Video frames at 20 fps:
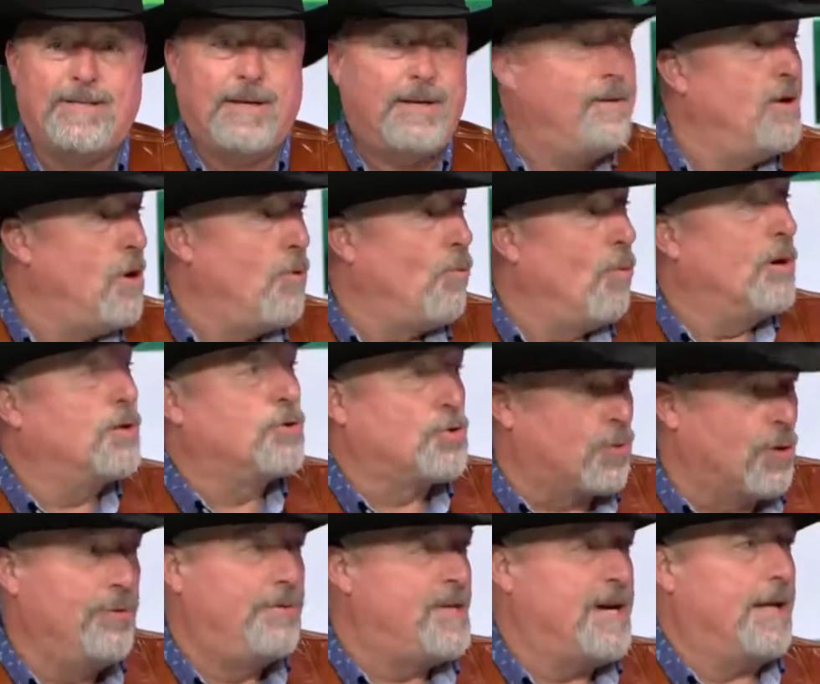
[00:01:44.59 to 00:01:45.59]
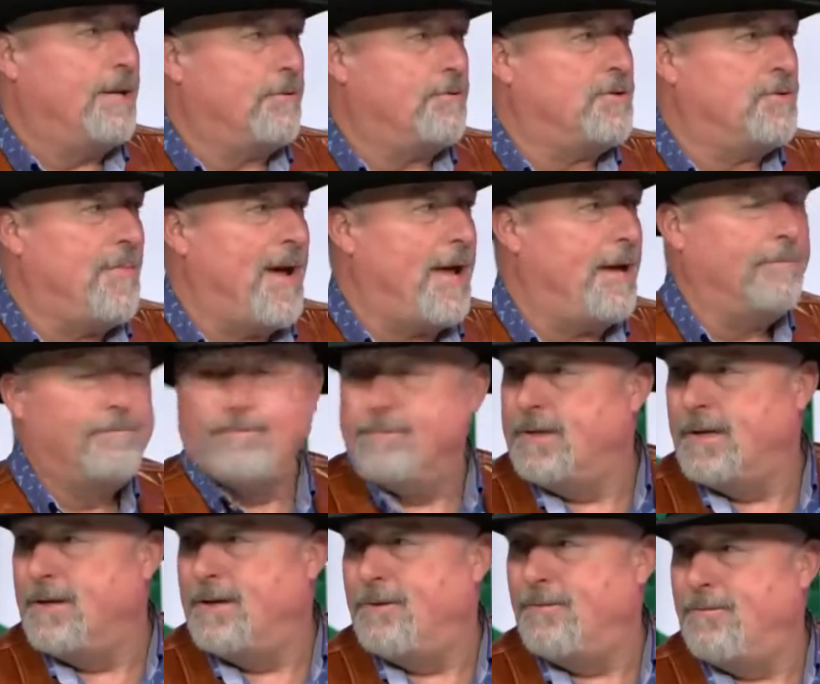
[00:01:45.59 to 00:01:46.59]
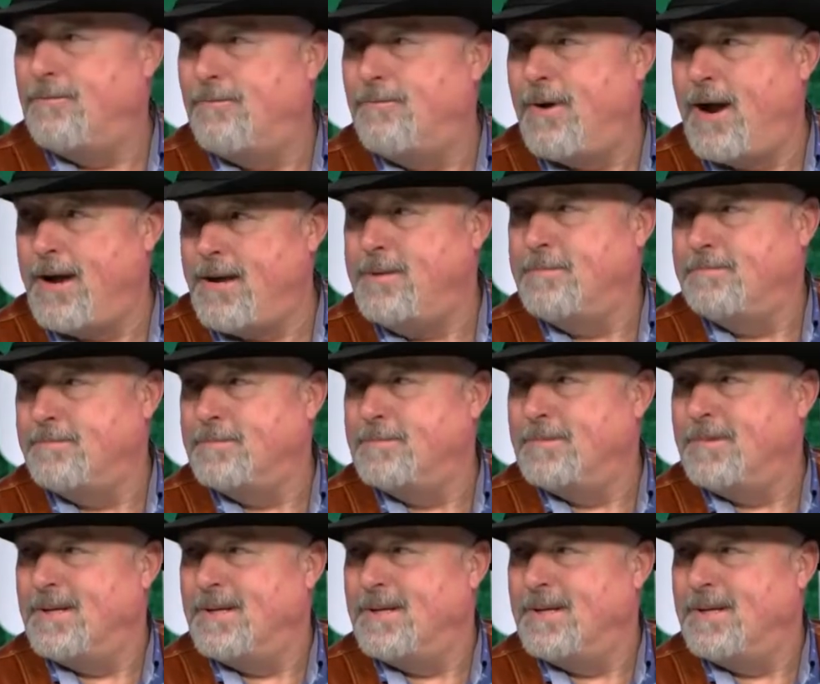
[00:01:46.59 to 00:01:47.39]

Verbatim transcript: No. And we're truth tellers, man. Yeah, we are. Right?